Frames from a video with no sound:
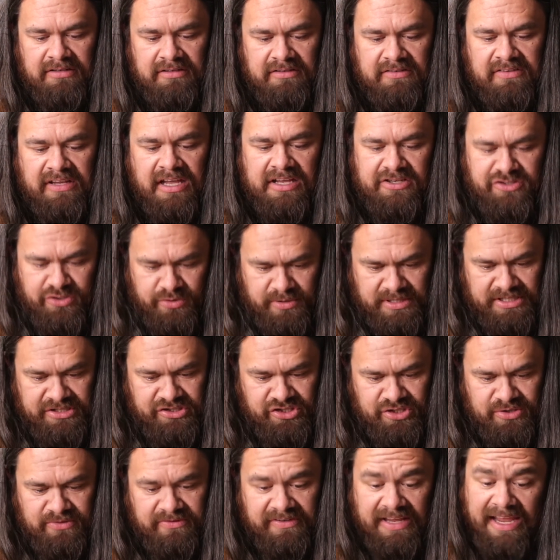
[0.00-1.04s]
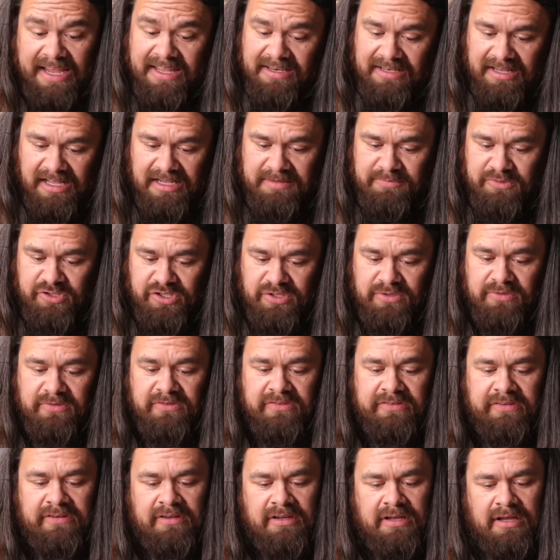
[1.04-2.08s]
tangerine juice, and lime
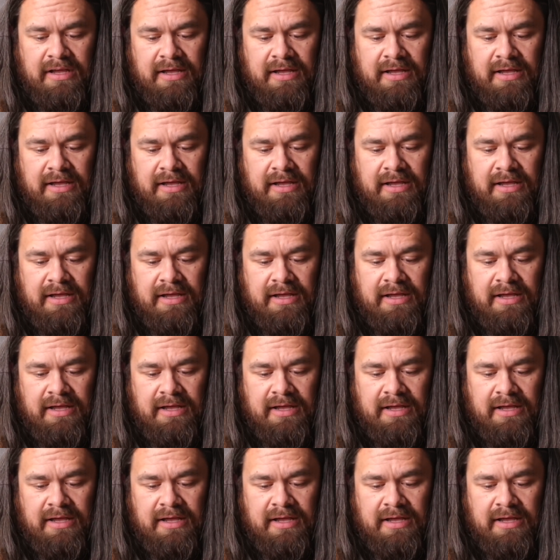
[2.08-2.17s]
juice.